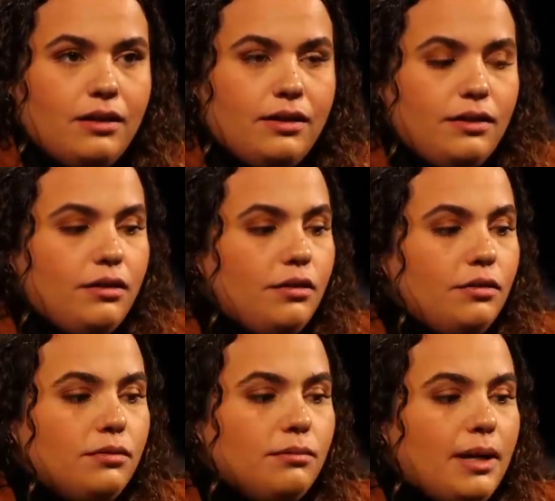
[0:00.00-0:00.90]
You
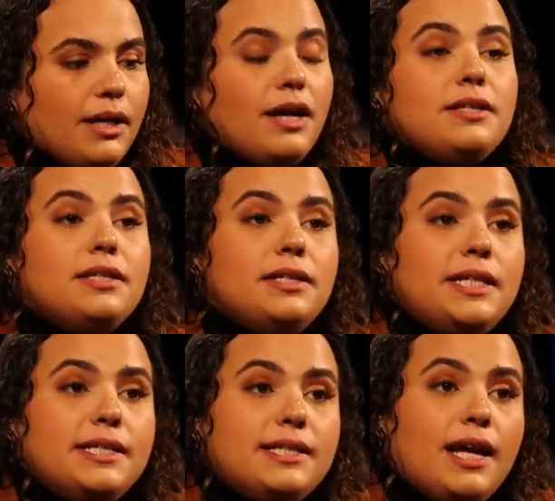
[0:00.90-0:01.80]
know, my cousin
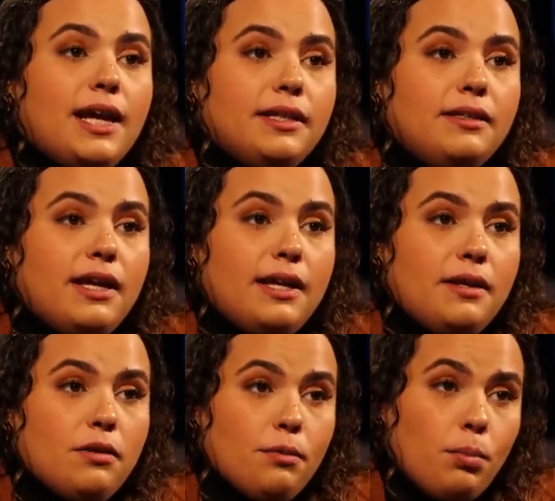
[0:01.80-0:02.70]
Nitsan
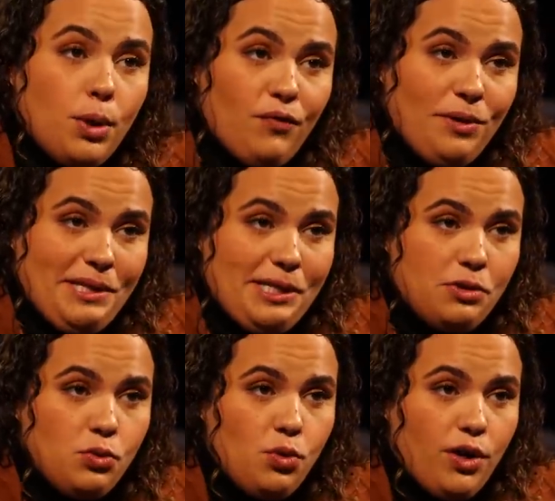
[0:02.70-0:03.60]
and her boyfriend
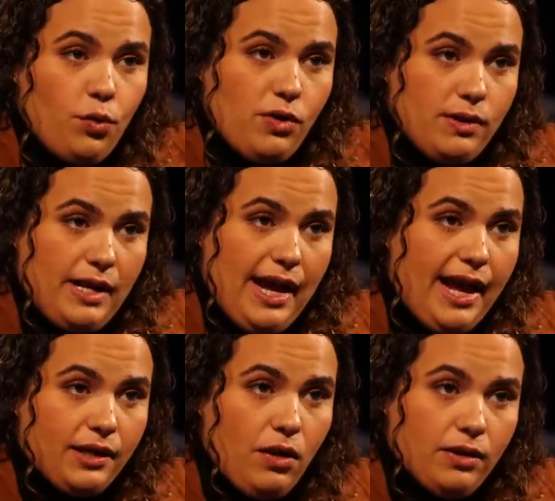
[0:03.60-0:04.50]
Lidor, when they
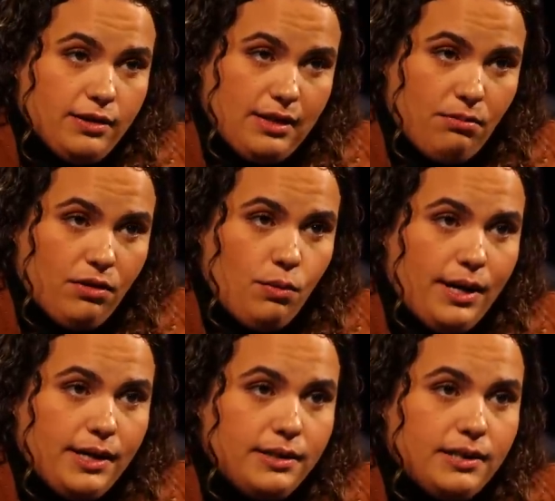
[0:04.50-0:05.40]
had gone separate
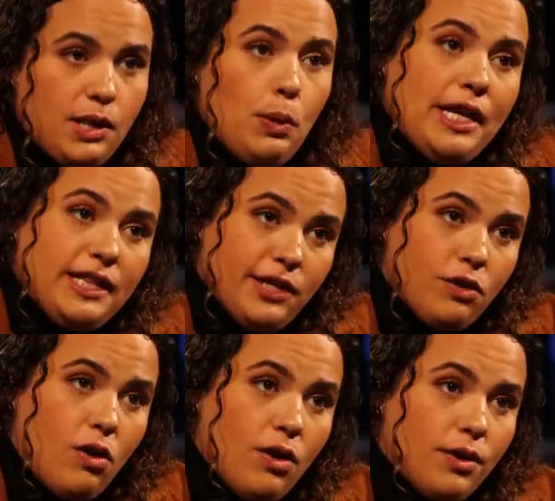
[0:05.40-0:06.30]
ways, they went in their
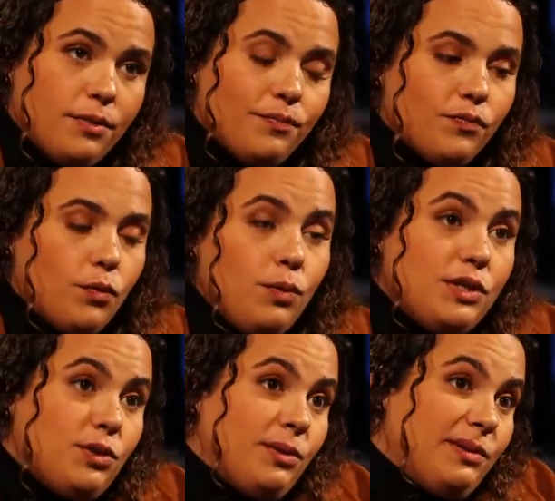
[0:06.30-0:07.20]
car. We
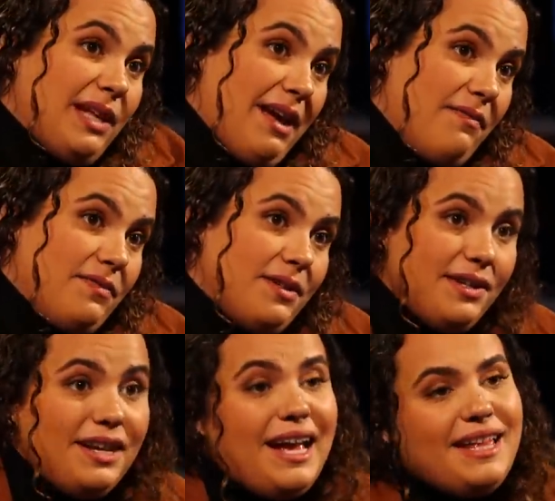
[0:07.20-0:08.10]
turned left.
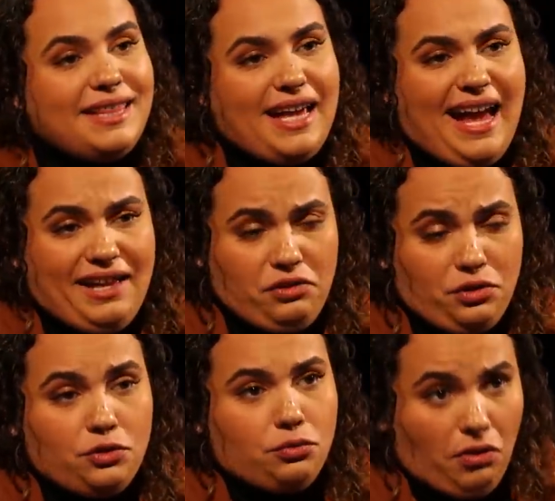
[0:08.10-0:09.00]
They had
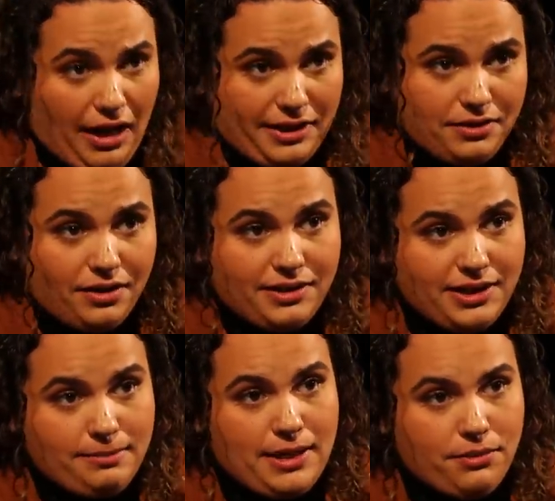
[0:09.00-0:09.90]
turned right on
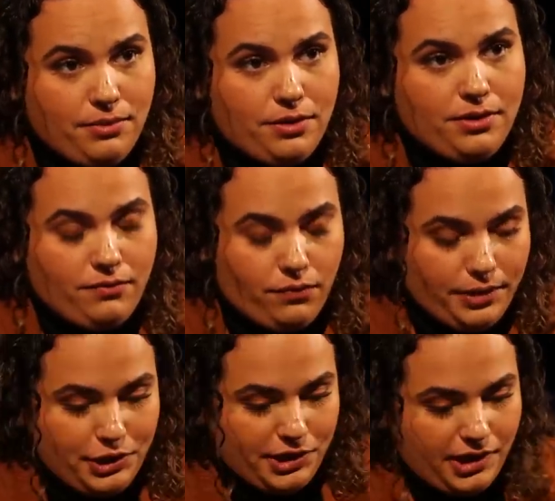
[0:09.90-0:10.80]
this main road,
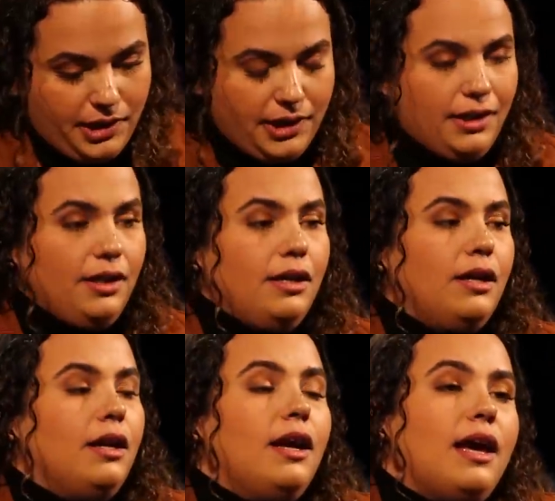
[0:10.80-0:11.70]
unfortunately.
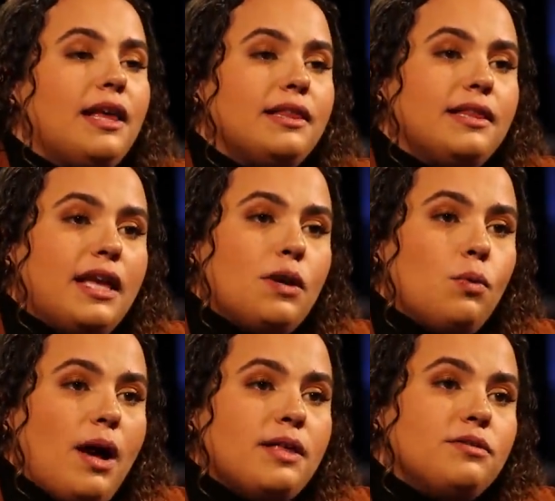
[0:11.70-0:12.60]
And they
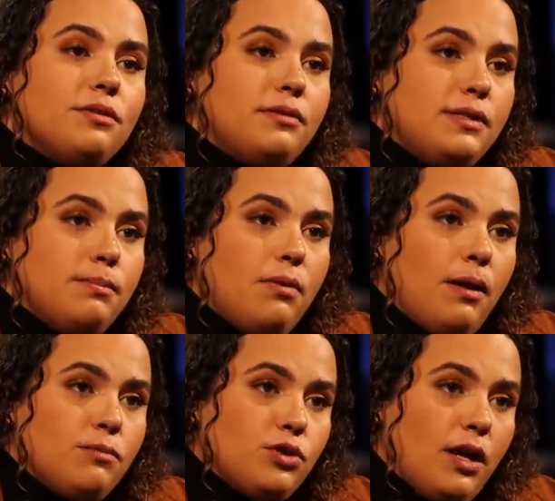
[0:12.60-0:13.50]
entered this
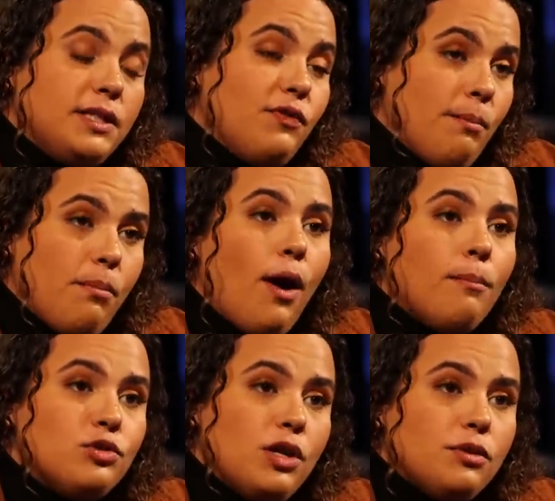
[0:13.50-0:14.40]
bomb shelter, a different
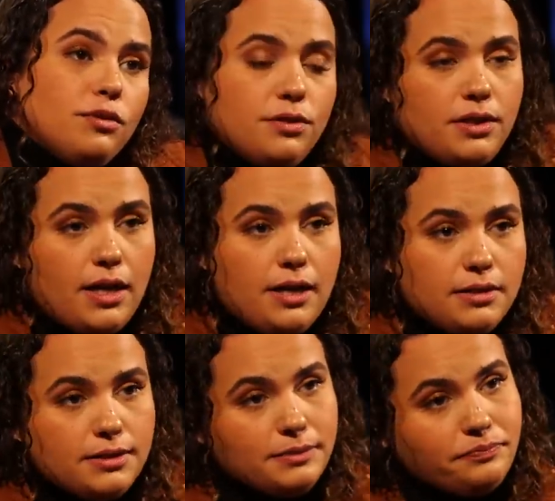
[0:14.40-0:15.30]
bomb shelter than
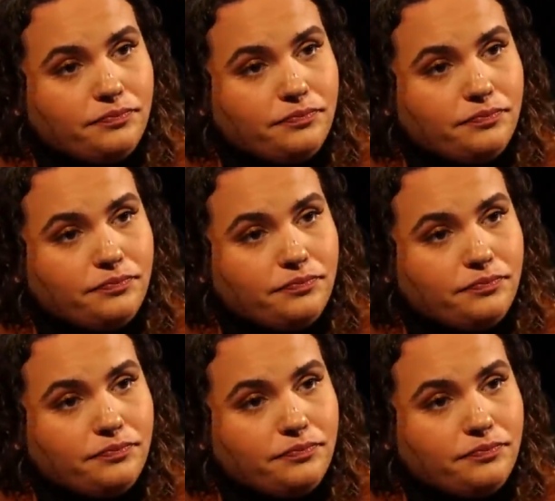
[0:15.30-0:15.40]
us.